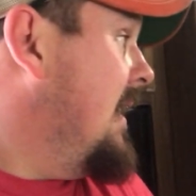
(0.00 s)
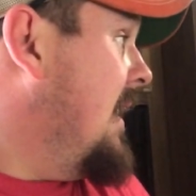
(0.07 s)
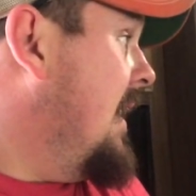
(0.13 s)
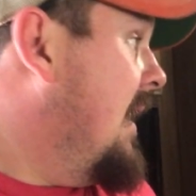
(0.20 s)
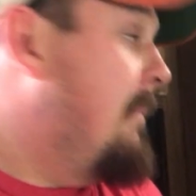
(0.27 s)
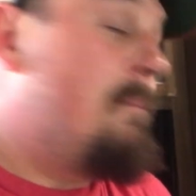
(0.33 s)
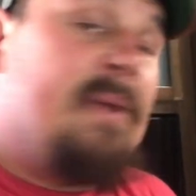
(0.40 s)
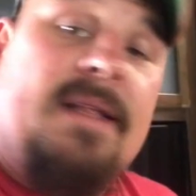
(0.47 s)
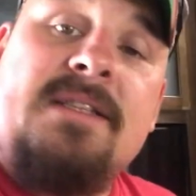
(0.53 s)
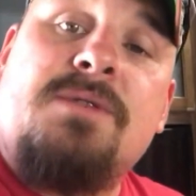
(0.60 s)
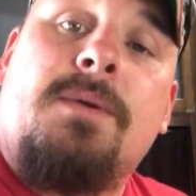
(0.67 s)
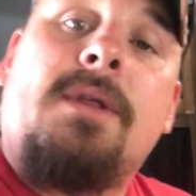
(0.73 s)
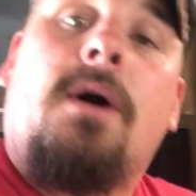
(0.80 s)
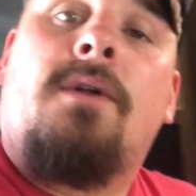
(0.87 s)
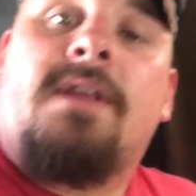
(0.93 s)
uh, bins
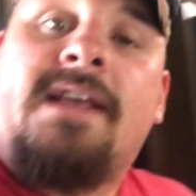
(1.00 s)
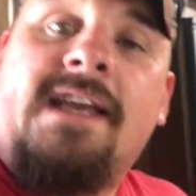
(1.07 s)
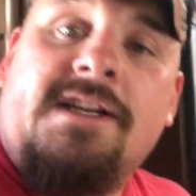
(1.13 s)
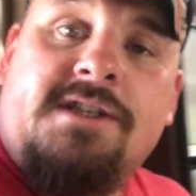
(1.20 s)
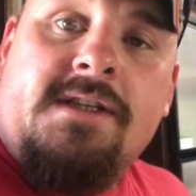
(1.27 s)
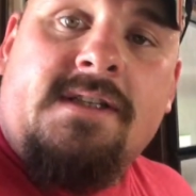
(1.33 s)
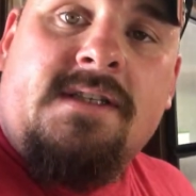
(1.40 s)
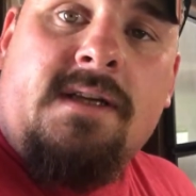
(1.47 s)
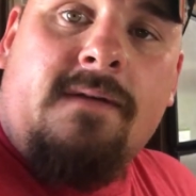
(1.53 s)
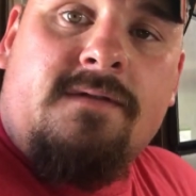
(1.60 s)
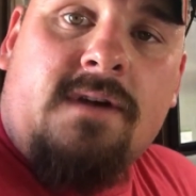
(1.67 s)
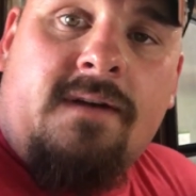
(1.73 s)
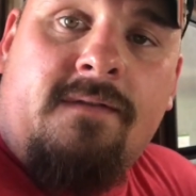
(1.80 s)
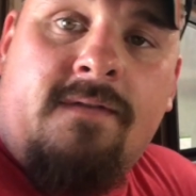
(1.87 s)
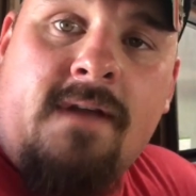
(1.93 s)
with all the kitchen stuff.
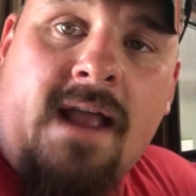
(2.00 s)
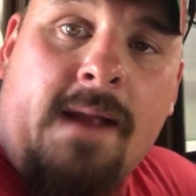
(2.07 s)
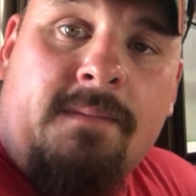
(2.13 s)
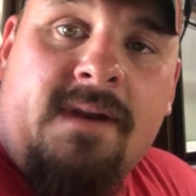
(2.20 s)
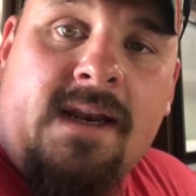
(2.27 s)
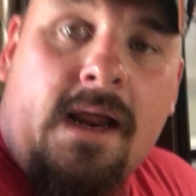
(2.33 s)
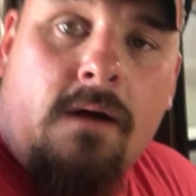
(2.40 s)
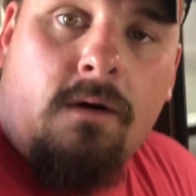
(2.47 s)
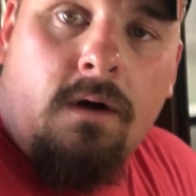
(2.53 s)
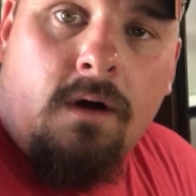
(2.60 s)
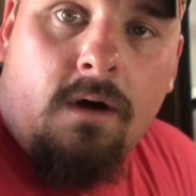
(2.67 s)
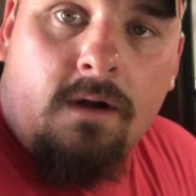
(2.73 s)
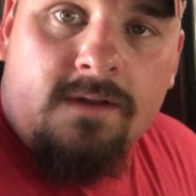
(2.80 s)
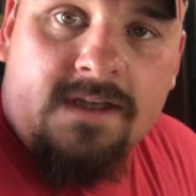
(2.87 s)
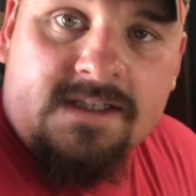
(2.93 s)
So I've emptied out
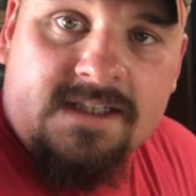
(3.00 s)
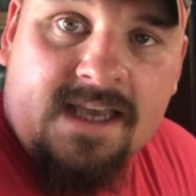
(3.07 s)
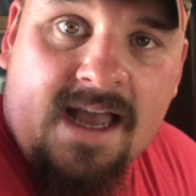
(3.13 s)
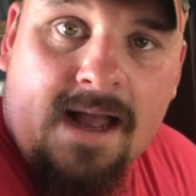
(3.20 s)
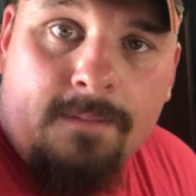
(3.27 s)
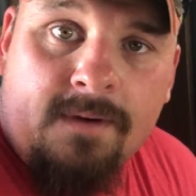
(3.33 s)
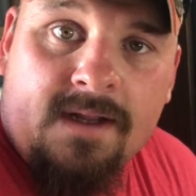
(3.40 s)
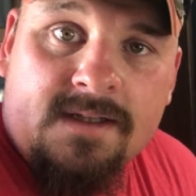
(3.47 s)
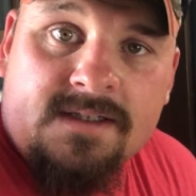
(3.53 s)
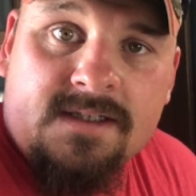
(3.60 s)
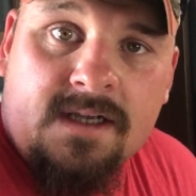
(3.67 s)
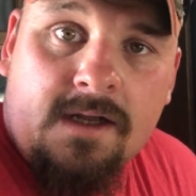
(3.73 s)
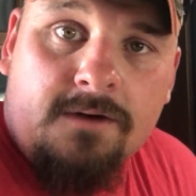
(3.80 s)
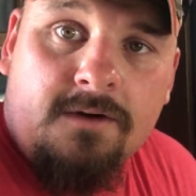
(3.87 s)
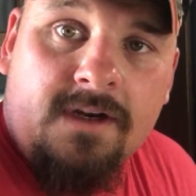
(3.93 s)
all these
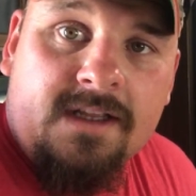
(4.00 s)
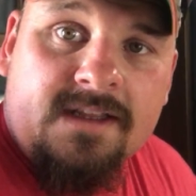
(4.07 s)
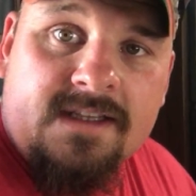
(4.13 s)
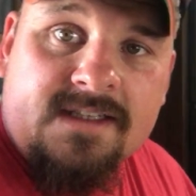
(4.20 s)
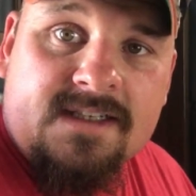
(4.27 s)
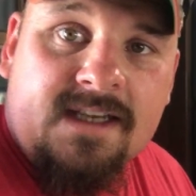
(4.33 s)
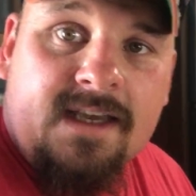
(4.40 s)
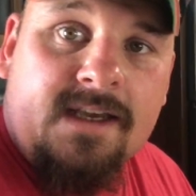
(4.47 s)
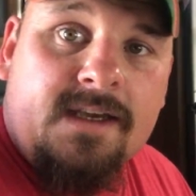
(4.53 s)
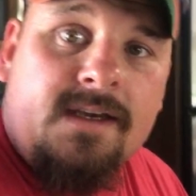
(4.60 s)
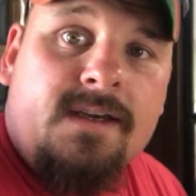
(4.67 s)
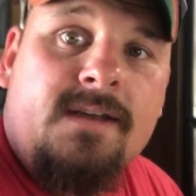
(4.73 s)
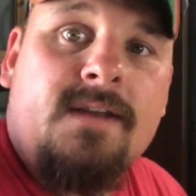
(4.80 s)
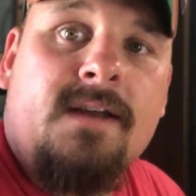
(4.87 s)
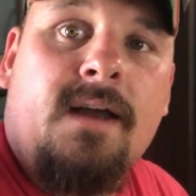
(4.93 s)
cabinets underneath the
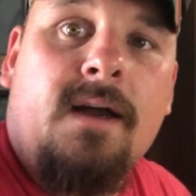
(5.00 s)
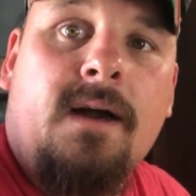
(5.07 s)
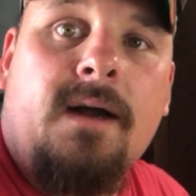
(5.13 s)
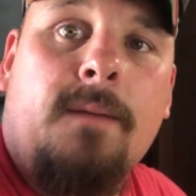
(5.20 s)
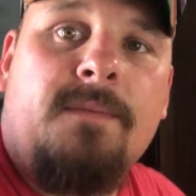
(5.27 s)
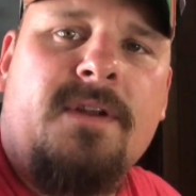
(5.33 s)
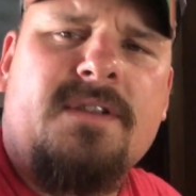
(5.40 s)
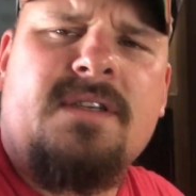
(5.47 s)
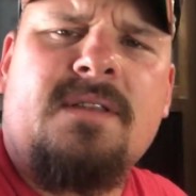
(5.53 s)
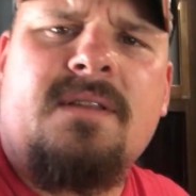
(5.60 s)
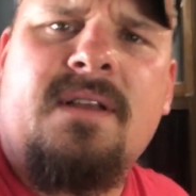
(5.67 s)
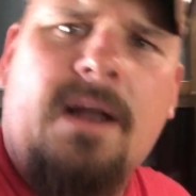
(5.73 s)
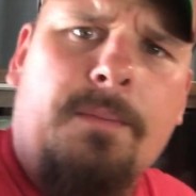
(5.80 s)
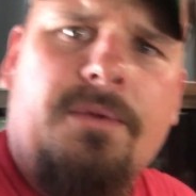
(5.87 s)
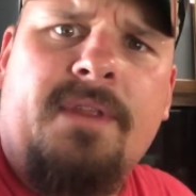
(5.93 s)
sink. Um, there's a
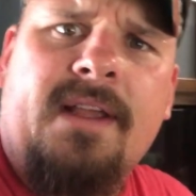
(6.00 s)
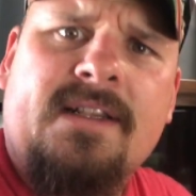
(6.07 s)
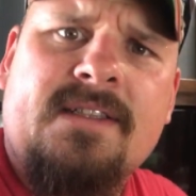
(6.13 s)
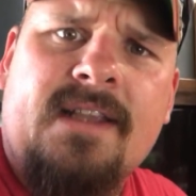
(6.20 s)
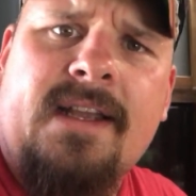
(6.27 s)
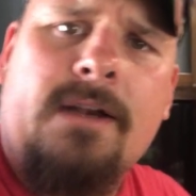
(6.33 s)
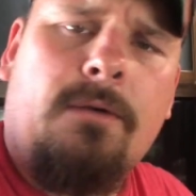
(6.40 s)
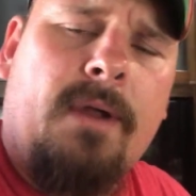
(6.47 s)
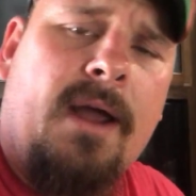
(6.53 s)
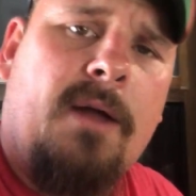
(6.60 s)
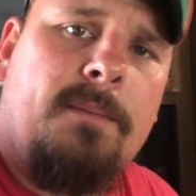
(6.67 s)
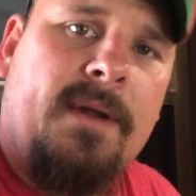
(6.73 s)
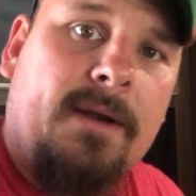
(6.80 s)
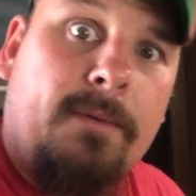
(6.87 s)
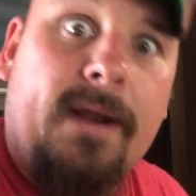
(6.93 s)
couple things laying
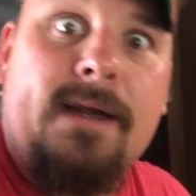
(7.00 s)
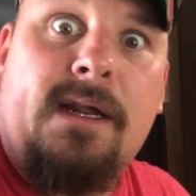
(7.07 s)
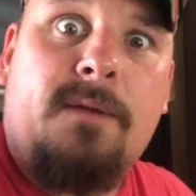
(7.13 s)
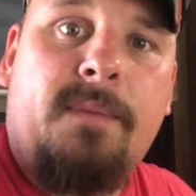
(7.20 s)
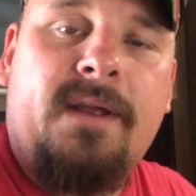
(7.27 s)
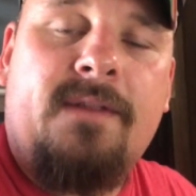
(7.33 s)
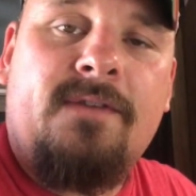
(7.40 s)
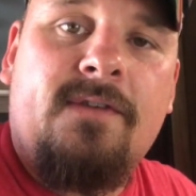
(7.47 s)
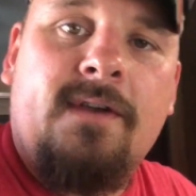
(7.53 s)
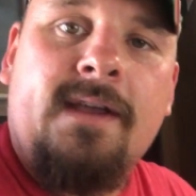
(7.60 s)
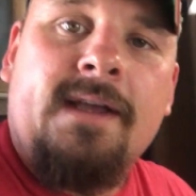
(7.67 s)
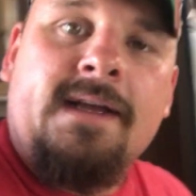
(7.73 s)
around, but I ran out of bins.